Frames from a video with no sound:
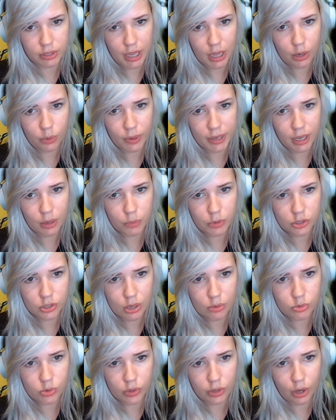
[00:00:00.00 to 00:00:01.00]
How do I come to
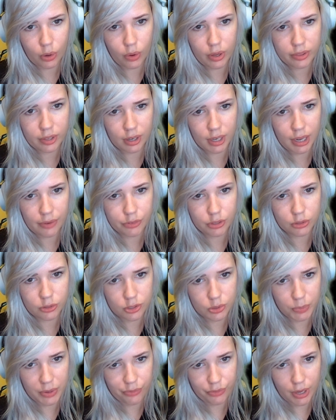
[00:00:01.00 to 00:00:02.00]
terms with knowing that I'll have to
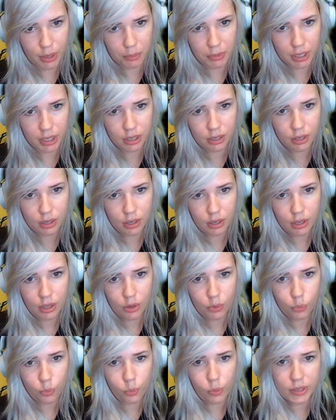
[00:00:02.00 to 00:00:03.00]
lose my family
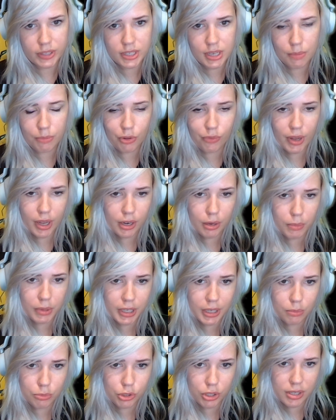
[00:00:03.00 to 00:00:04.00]
once I move out and
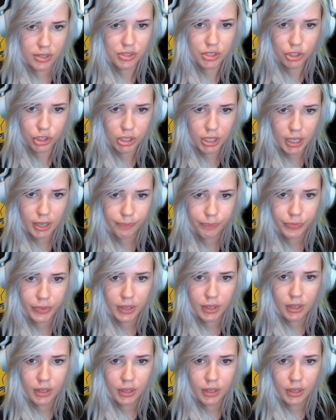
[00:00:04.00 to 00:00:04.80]
begin transitioning?